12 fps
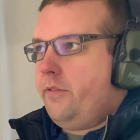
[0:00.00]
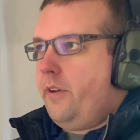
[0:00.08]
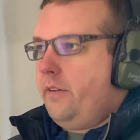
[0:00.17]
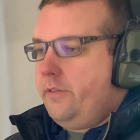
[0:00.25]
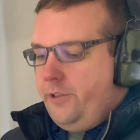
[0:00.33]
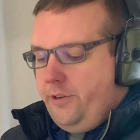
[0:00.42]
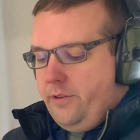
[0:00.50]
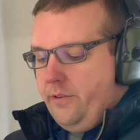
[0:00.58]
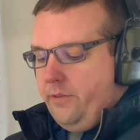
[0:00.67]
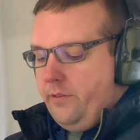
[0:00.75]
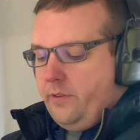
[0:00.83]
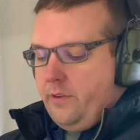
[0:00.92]
so I don't shoot
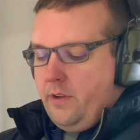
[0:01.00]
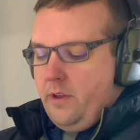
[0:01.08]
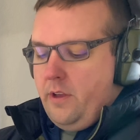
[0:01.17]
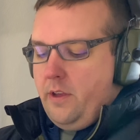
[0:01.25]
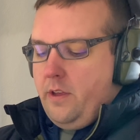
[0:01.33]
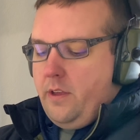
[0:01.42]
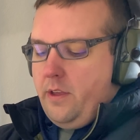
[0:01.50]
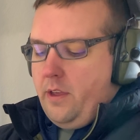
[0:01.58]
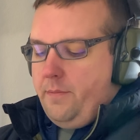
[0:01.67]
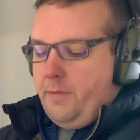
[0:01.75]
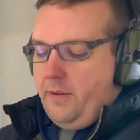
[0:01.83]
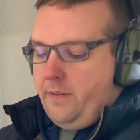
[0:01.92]
those
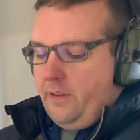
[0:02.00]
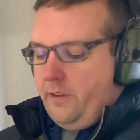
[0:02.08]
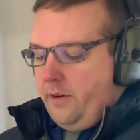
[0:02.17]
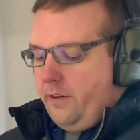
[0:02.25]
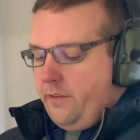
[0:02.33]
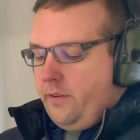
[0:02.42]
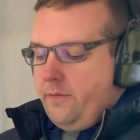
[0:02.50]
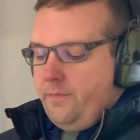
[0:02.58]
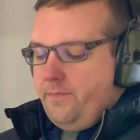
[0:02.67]
empty cylinders.